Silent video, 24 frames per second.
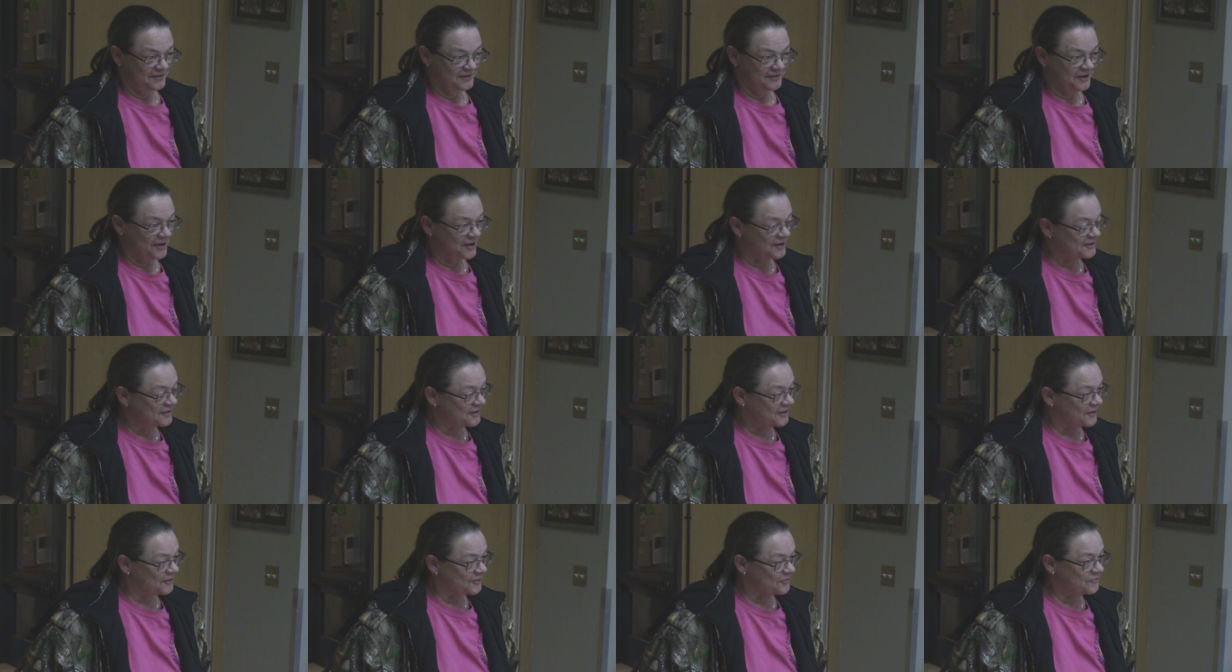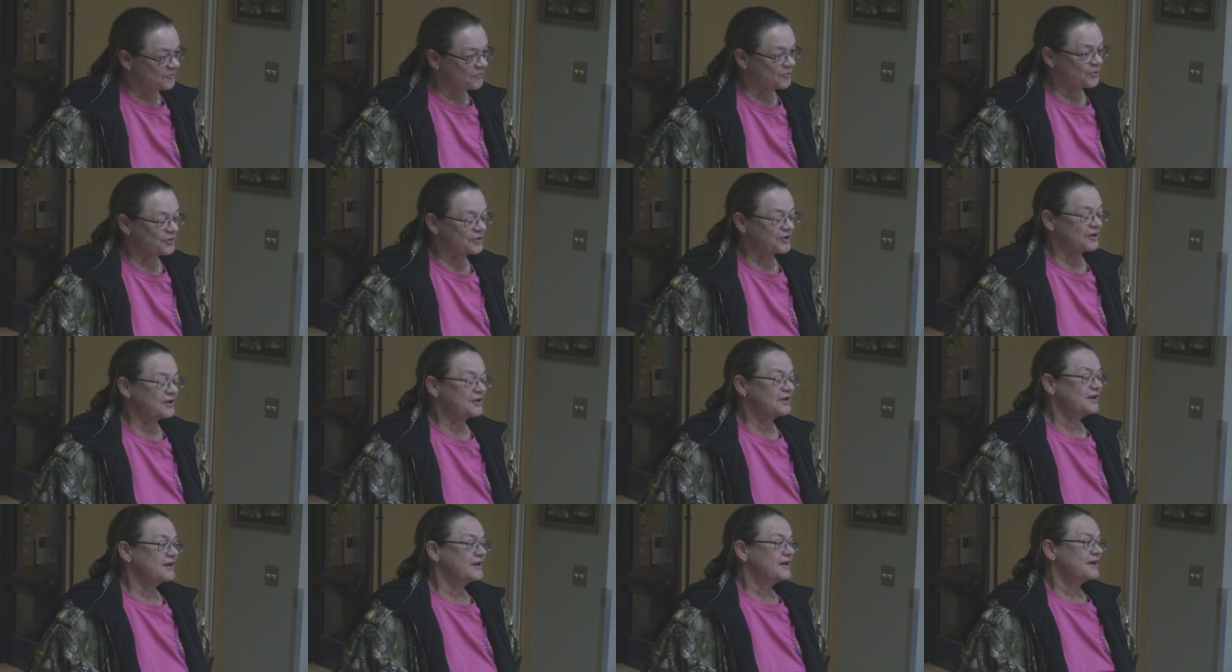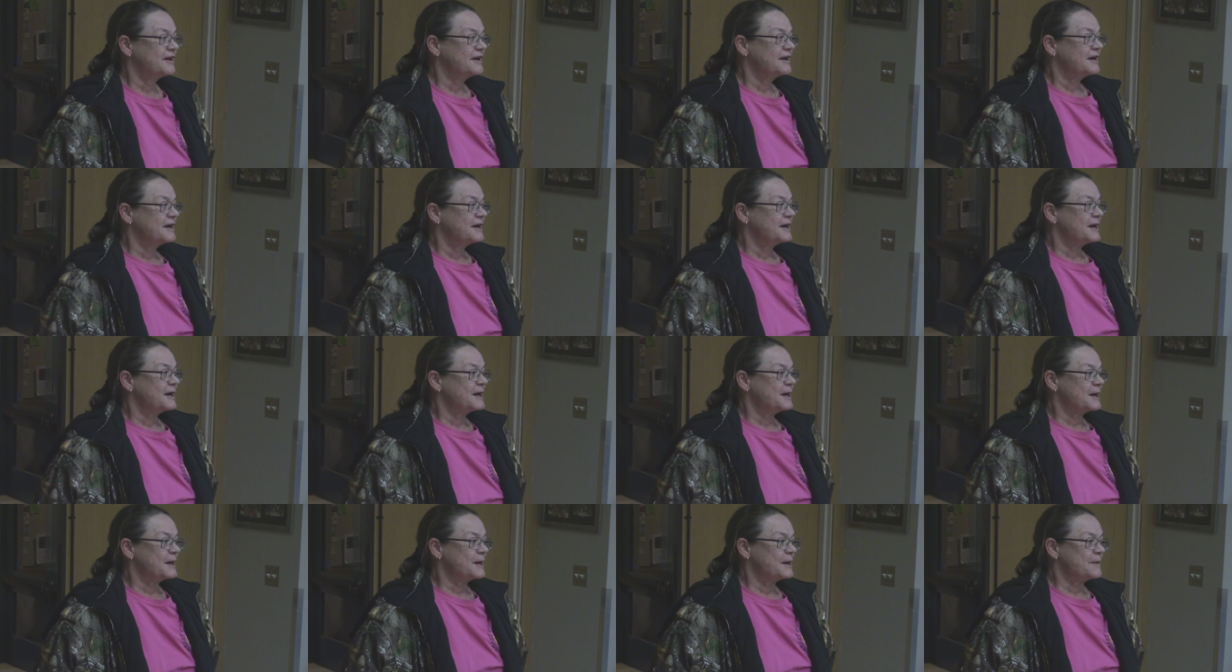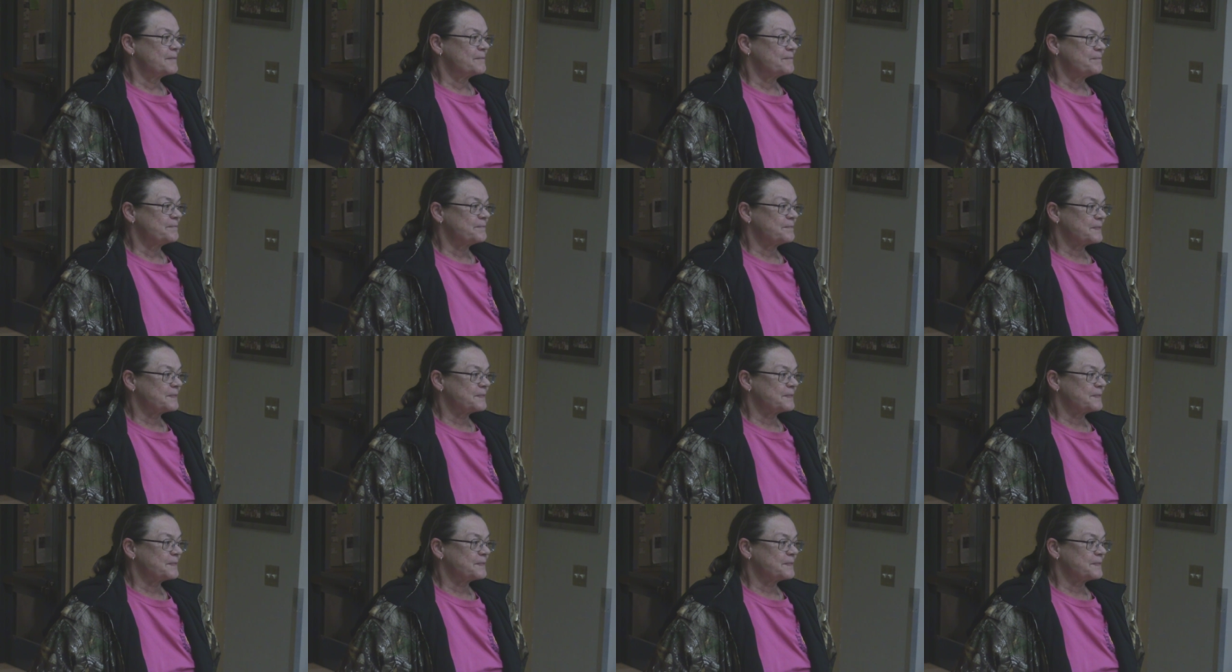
not California.